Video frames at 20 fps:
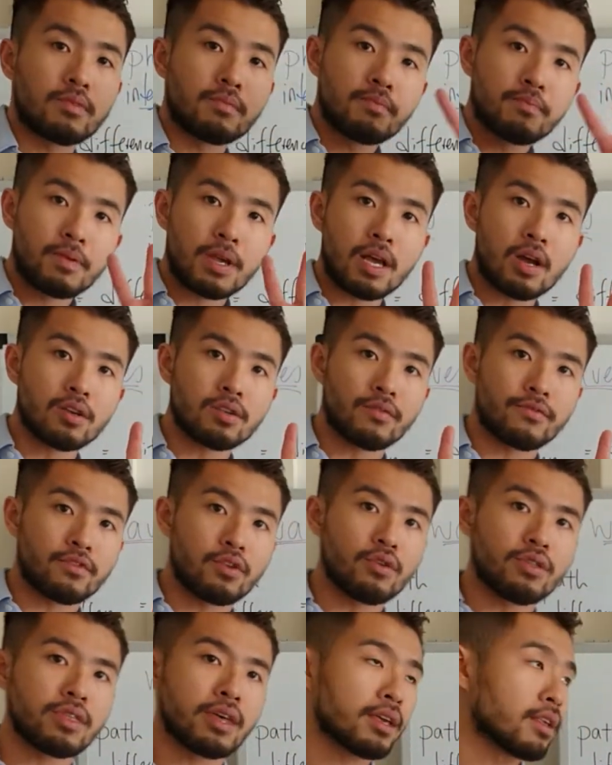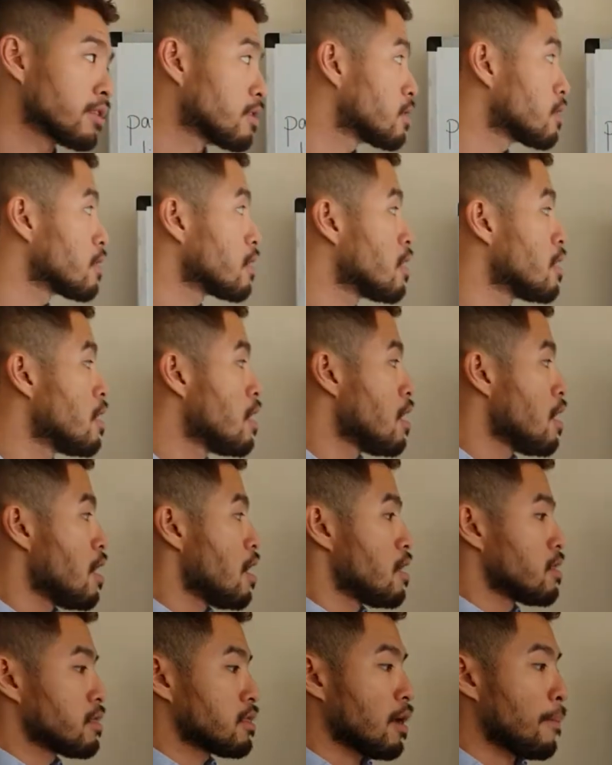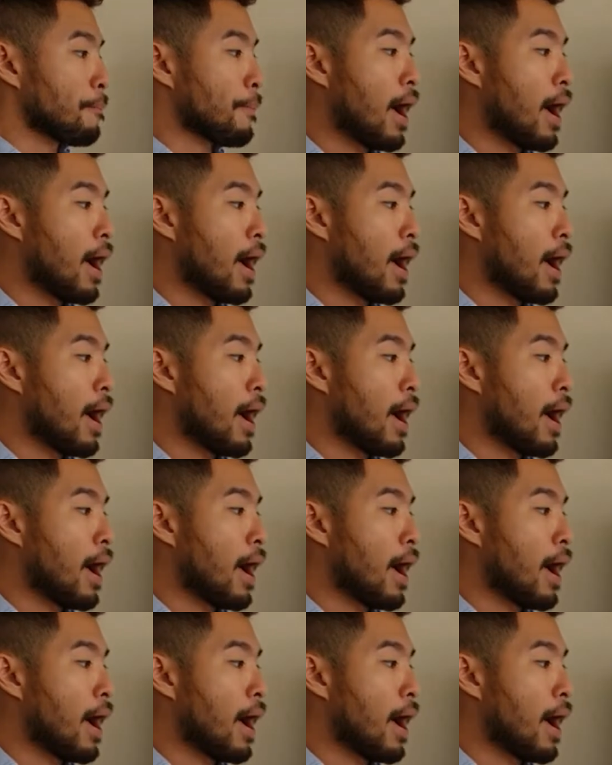because of two things. The